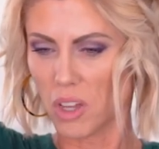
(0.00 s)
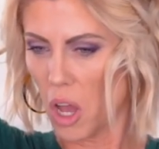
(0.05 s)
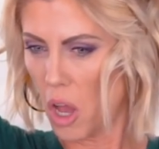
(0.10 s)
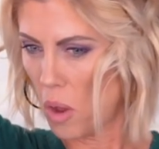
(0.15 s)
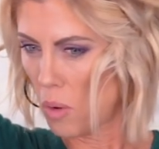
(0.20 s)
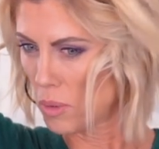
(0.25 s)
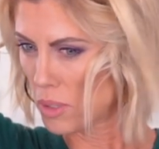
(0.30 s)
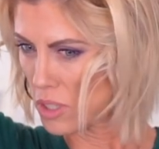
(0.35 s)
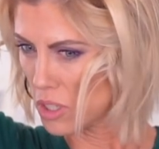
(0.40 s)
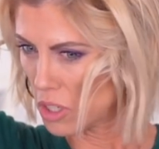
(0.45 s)

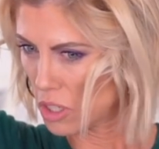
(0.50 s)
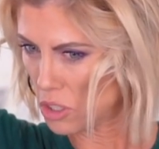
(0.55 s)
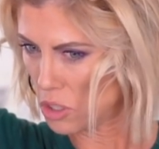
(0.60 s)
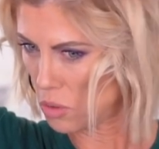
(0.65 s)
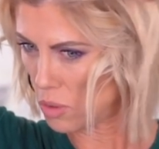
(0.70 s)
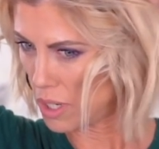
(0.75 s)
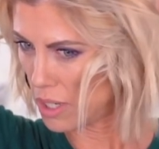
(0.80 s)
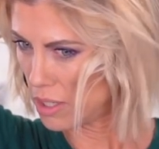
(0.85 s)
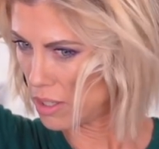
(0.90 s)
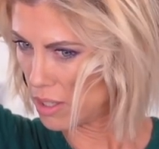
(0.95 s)
Always a good
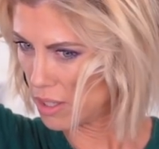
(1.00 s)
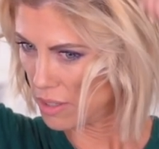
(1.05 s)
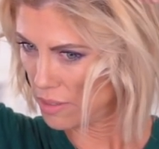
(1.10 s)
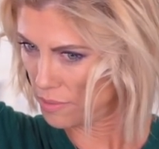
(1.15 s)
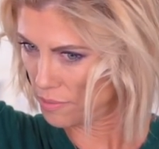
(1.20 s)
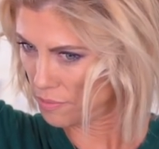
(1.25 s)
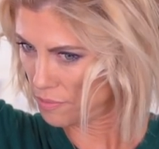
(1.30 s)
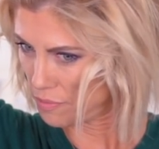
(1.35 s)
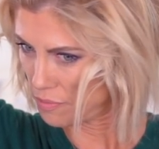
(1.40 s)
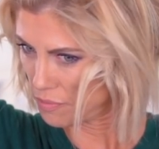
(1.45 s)
choice.
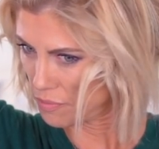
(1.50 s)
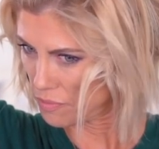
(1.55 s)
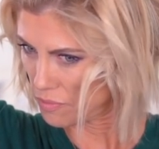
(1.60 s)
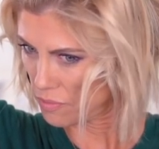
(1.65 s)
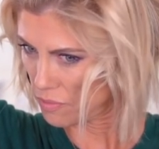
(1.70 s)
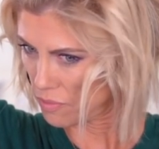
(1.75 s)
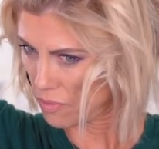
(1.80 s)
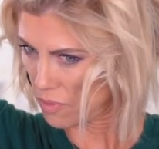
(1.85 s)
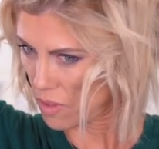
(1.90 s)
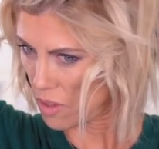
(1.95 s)

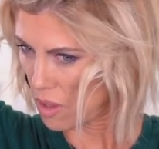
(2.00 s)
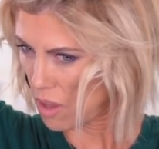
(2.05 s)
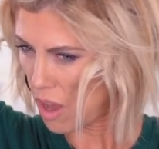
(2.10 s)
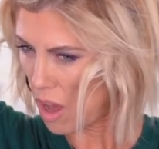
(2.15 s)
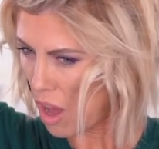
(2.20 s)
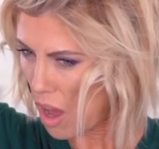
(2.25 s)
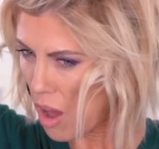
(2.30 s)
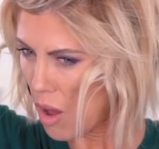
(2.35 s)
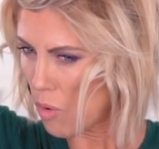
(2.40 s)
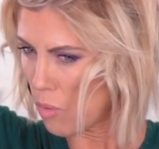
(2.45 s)

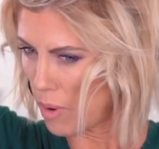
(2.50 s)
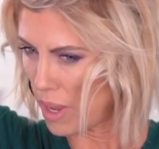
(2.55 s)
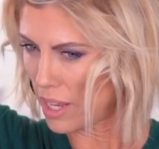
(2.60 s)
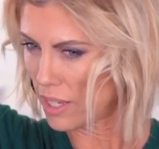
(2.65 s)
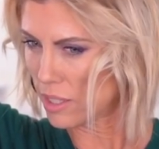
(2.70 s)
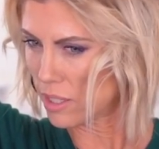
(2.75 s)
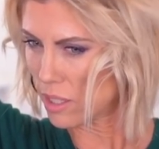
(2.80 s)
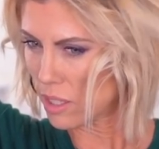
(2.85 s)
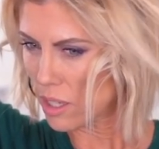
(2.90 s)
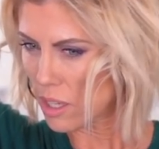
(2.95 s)

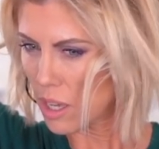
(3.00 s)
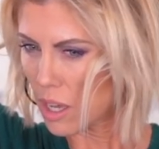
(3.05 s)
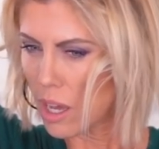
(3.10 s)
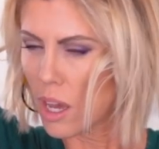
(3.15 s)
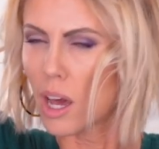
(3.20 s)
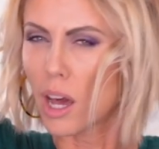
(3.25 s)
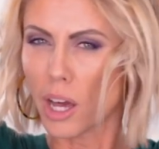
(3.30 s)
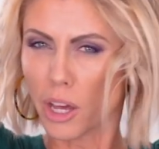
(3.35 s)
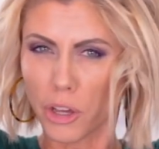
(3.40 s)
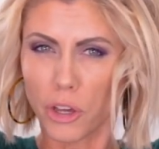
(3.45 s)
Always
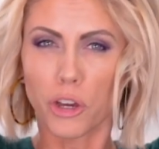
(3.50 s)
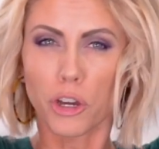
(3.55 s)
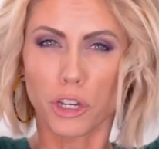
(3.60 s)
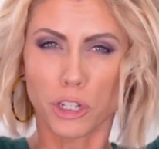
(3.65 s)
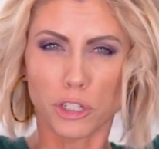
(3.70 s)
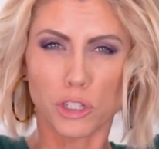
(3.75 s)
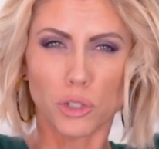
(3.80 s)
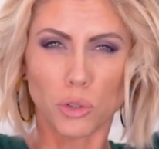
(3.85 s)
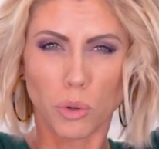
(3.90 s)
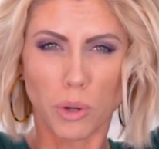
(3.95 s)
a good
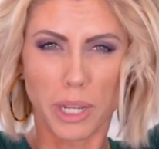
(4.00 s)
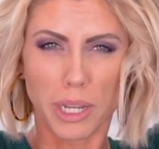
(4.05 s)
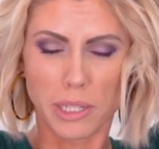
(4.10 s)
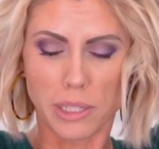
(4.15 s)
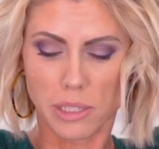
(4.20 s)
choice.